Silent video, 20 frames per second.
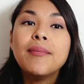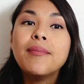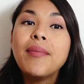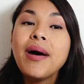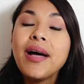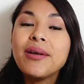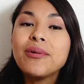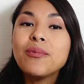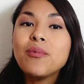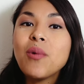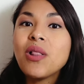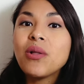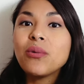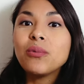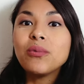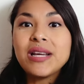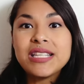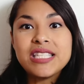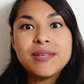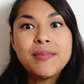But while a
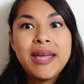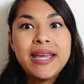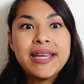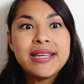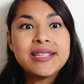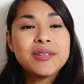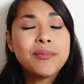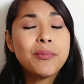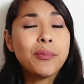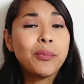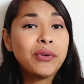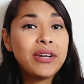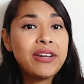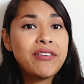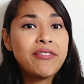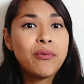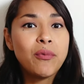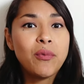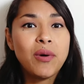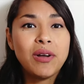resume is a
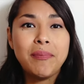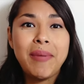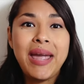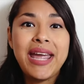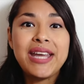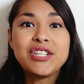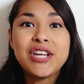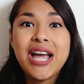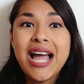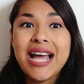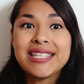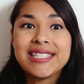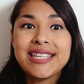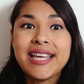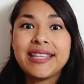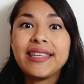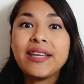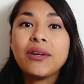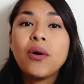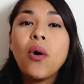brief one page
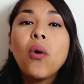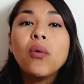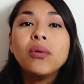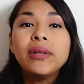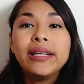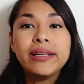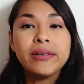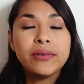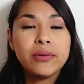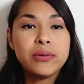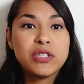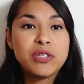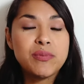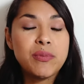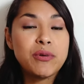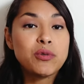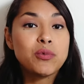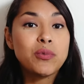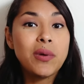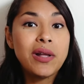asset that only includes the
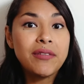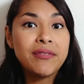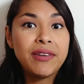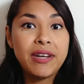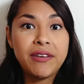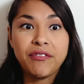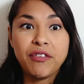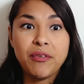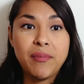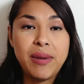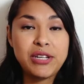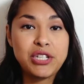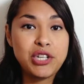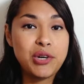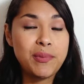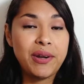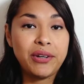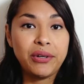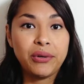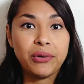most relevant
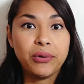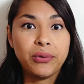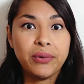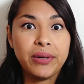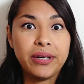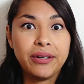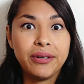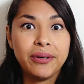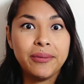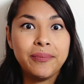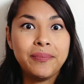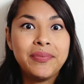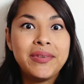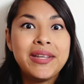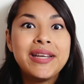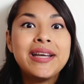information about your career,